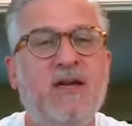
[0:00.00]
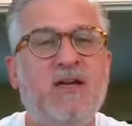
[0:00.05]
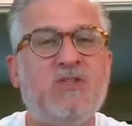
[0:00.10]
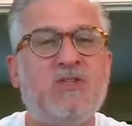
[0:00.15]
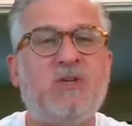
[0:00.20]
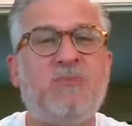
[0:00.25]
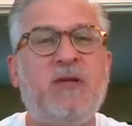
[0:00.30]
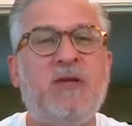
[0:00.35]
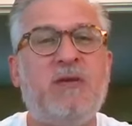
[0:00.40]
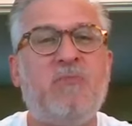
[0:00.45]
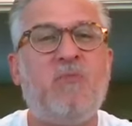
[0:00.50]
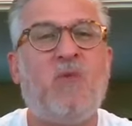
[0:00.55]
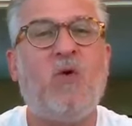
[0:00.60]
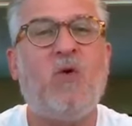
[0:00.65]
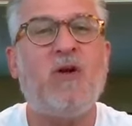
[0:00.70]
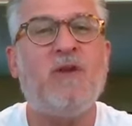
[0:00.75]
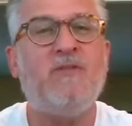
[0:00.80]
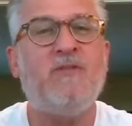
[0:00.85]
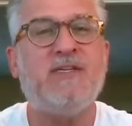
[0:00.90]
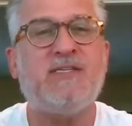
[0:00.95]
So many
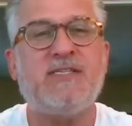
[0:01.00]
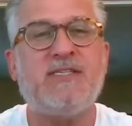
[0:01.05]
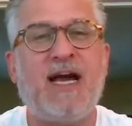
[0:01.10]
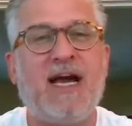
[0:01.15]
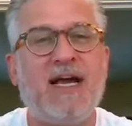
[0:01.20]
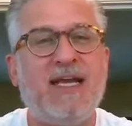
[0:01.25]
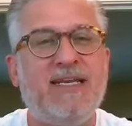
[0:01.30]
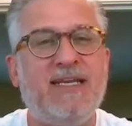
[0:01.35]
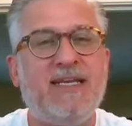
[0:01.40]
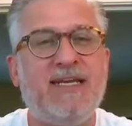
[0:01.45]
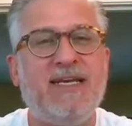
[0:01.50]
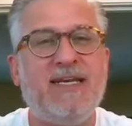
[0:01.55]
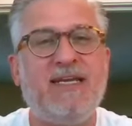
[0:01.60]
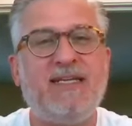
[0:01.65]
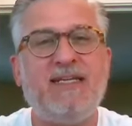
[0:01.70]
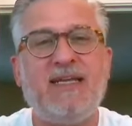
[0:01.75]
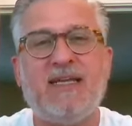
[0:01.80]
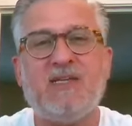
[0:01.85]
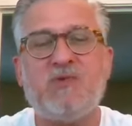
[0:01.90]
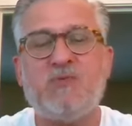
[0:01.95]
more of you signed
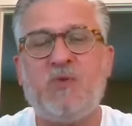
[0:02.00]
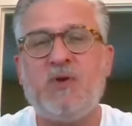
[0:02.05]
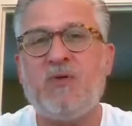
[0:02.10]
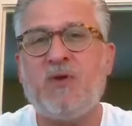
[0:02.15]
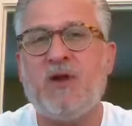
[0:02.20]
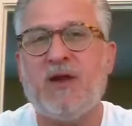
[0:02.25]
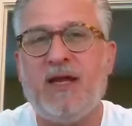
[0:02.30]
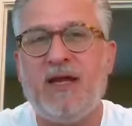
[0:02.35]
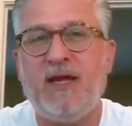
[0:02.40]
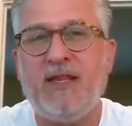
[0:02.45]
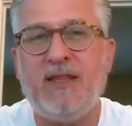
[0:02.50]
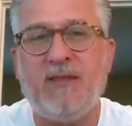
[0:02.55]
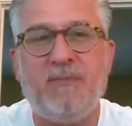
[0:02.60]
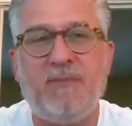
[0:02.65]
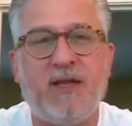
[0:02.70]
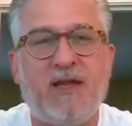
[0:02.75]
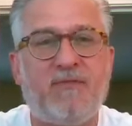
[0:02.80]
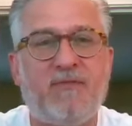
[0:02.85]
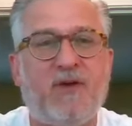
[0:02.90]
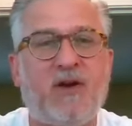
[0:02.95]
in as we were in the
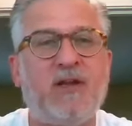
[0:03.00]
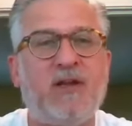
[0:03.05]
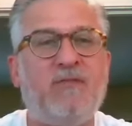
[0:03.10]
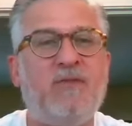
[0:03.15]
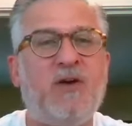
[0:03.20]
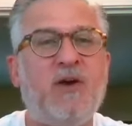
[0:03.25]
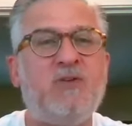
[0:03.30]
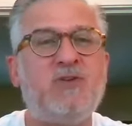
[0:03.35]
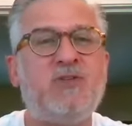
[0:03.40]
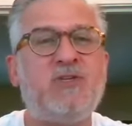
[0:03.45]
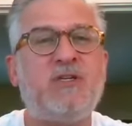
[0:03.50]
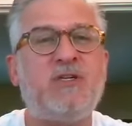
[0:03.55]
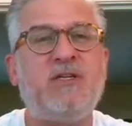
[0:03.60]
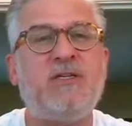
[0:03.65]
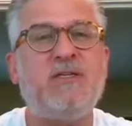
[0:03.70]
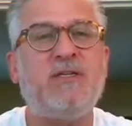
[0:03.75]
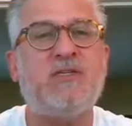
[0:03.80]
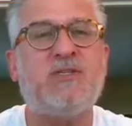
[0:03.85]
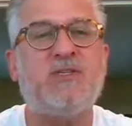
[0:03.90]
middle of our devotion.